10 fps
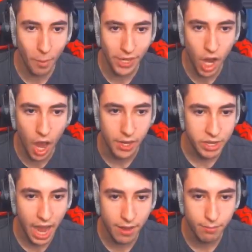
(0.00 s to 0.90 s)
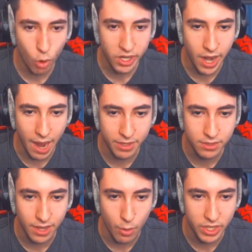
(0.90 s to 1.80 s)
my god, we got more
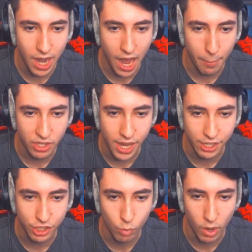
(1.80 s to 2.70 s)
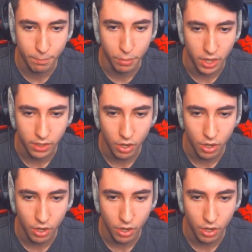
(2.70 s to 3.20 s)
diamonds and we got a protection 1 book.